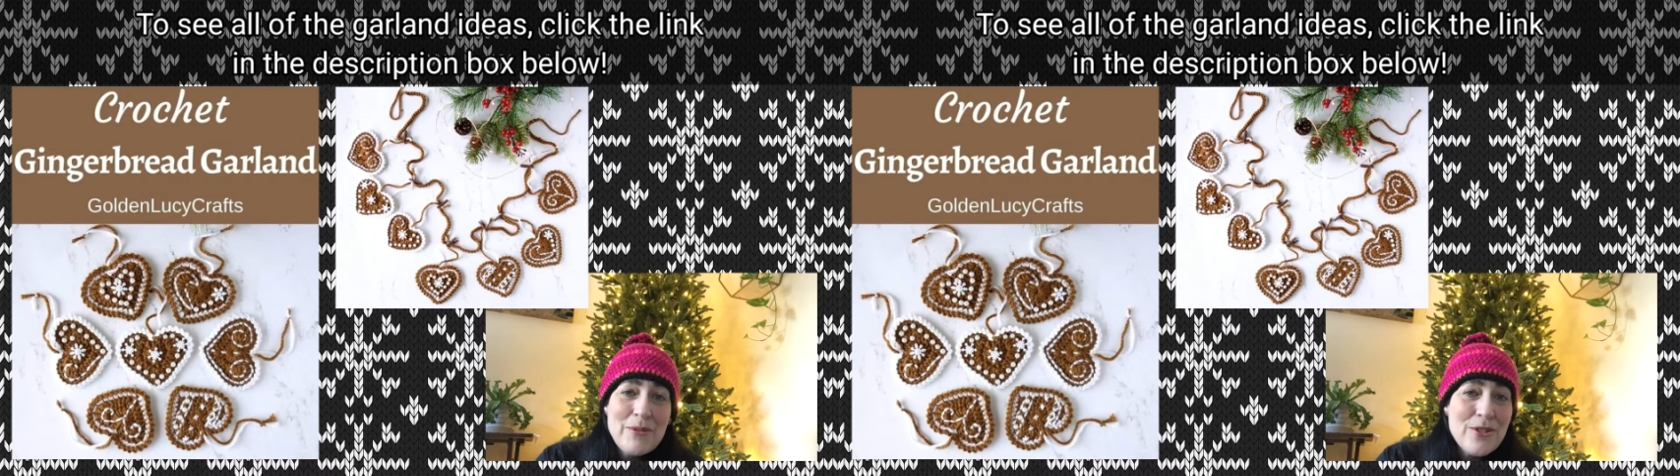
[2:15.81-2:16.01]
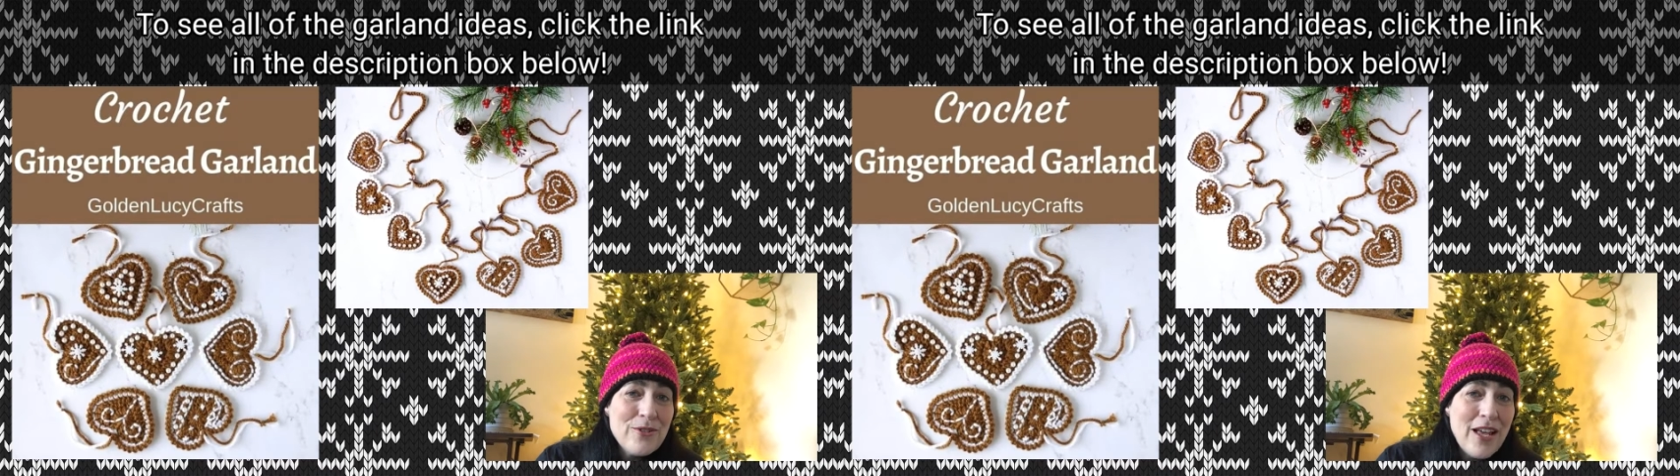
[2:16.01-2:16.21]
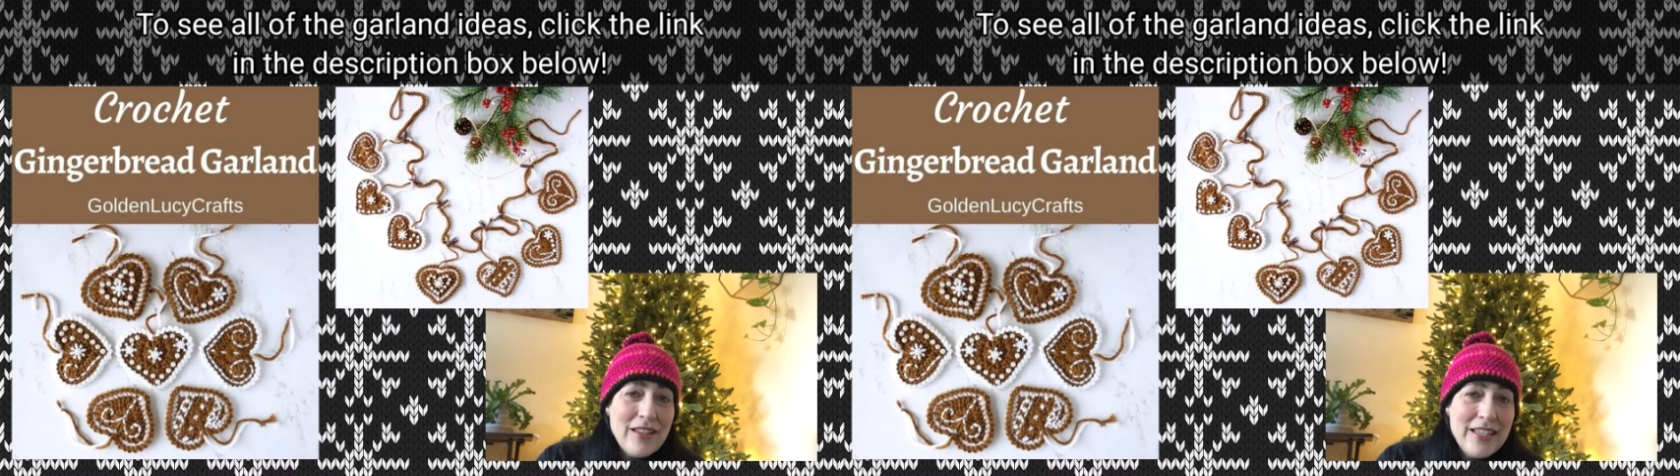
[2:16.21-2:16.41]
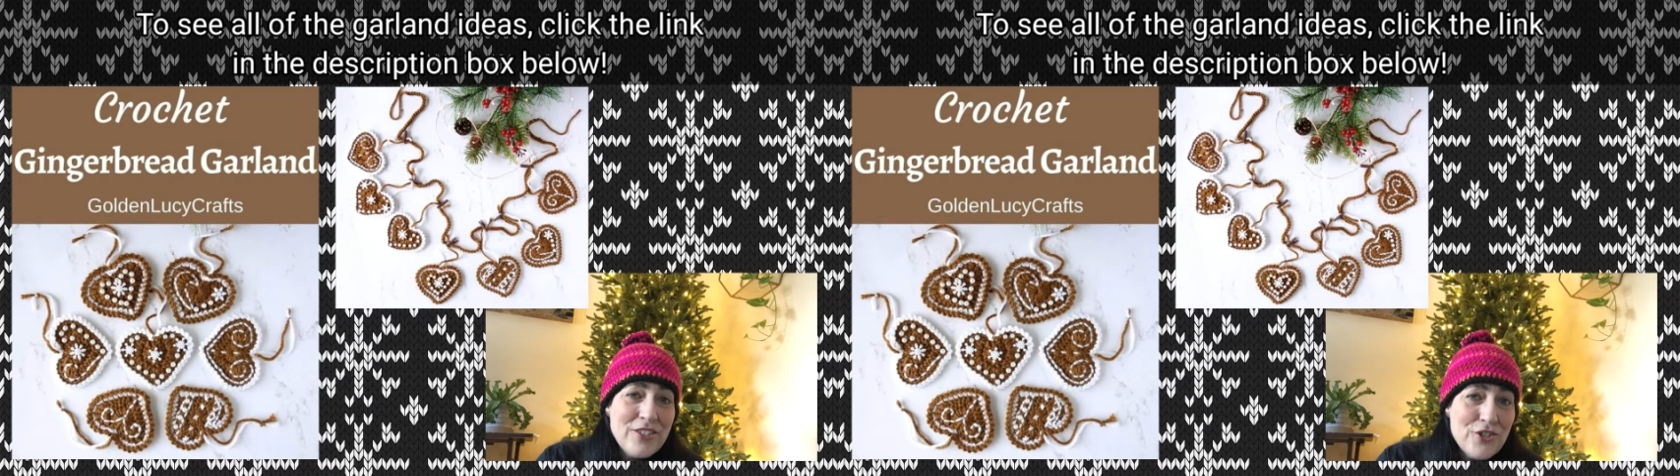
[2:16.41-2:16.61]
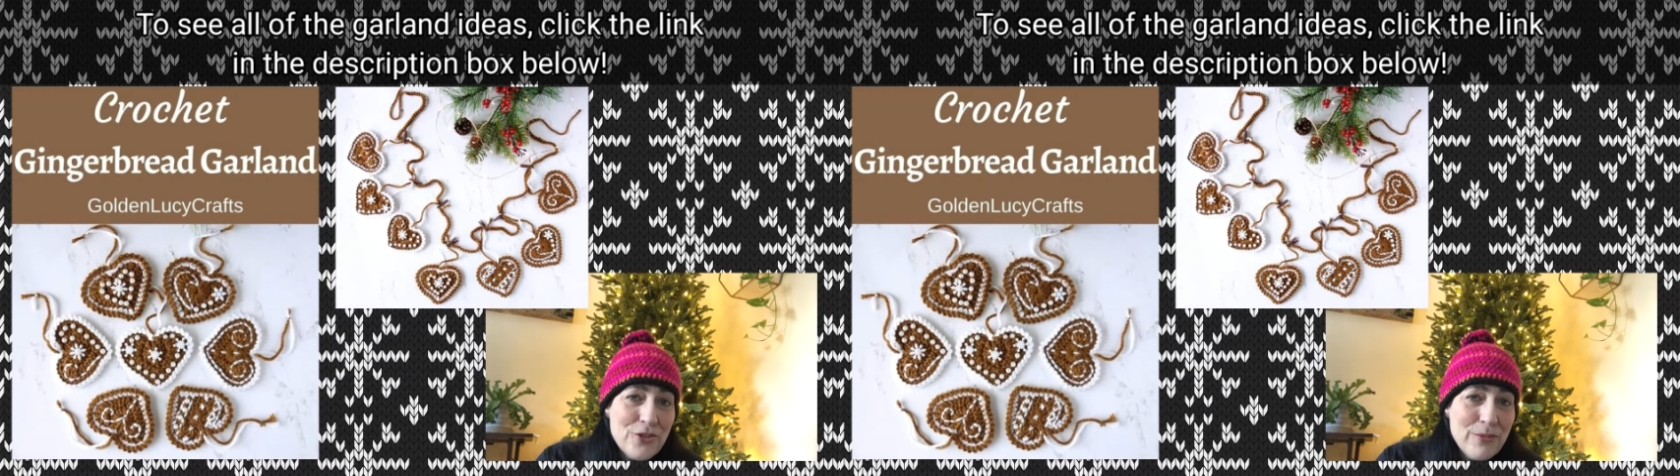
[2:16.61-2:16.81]
They're not like
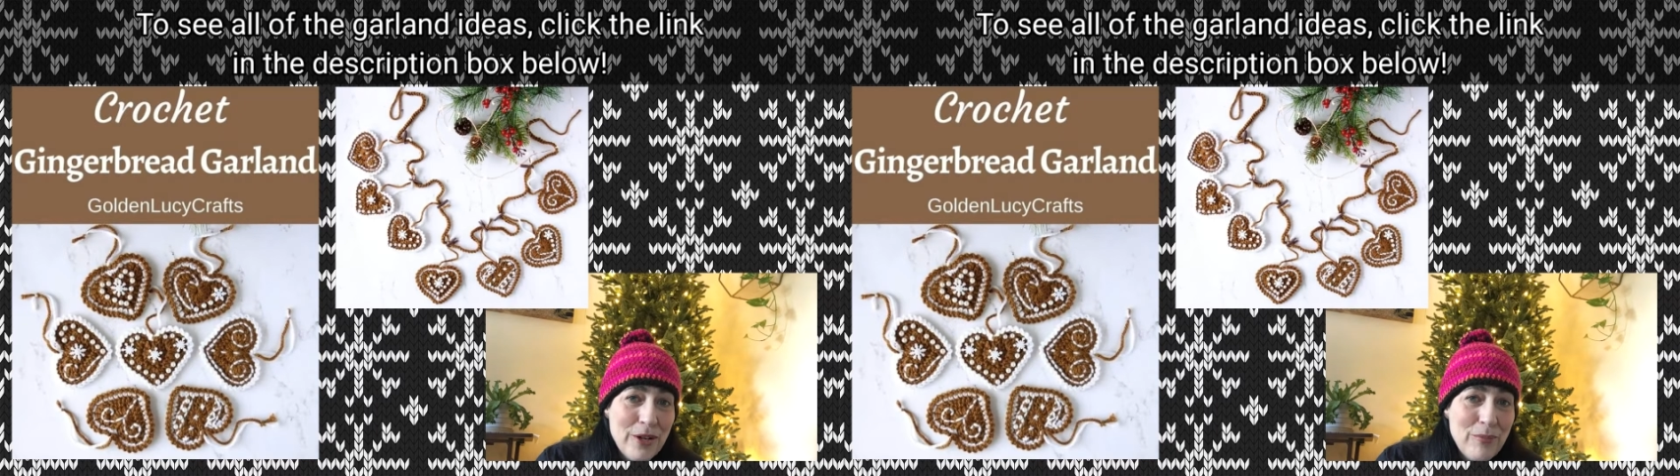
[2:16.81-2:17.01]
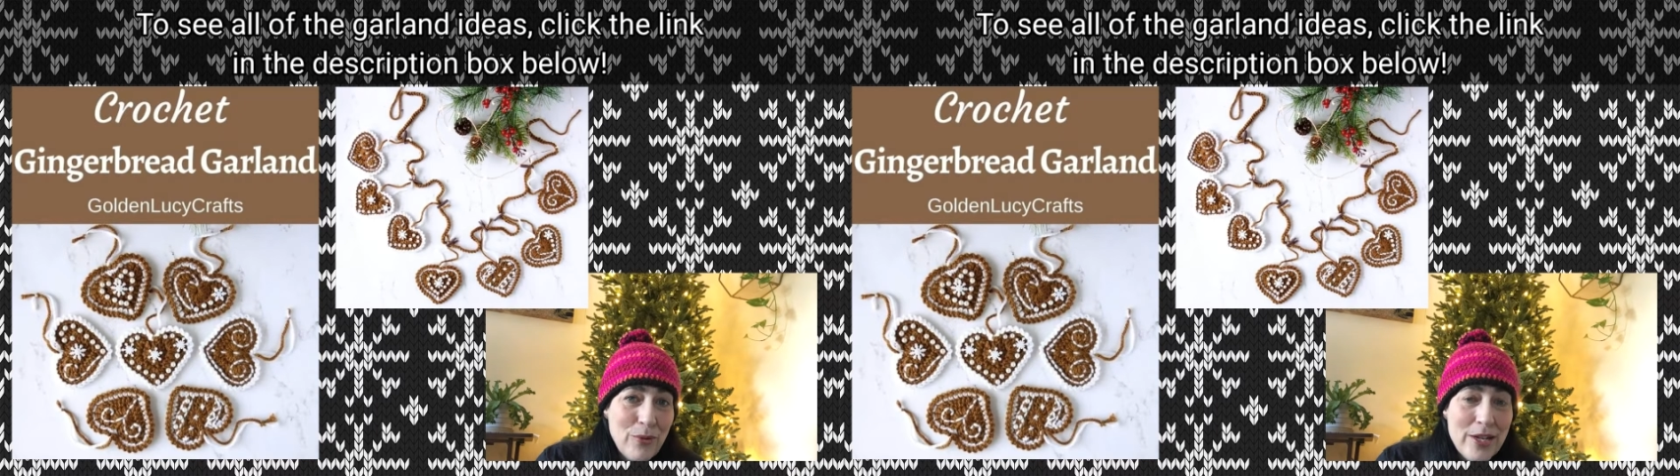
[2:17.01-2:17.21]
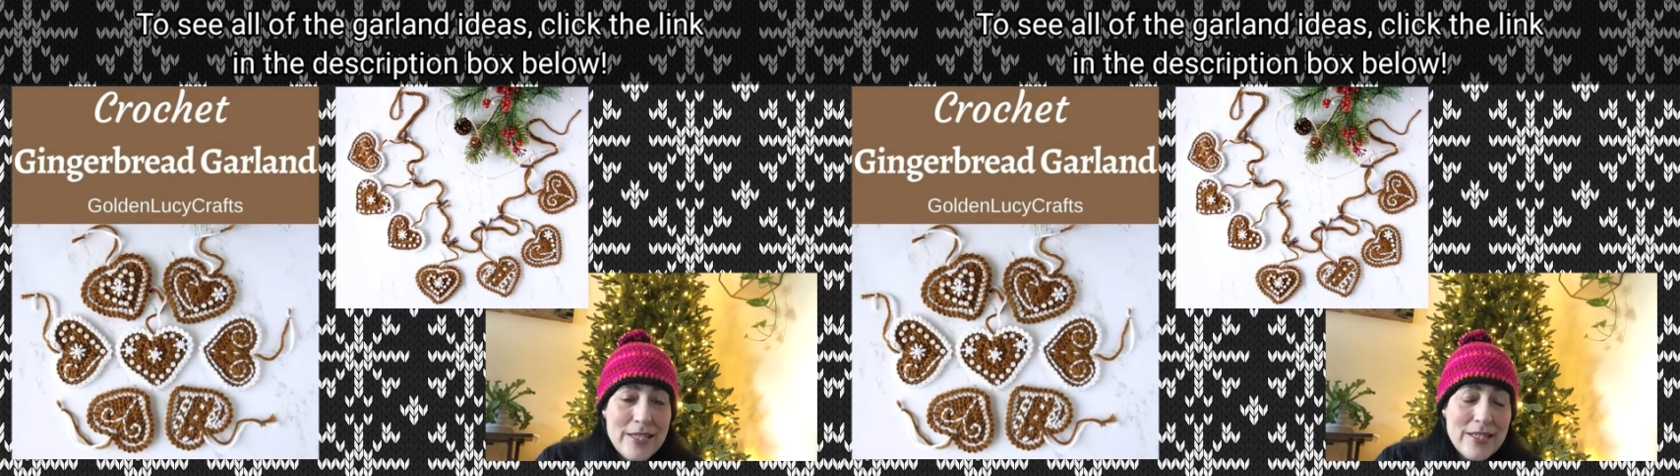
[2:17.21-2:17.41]
gingerbread boys,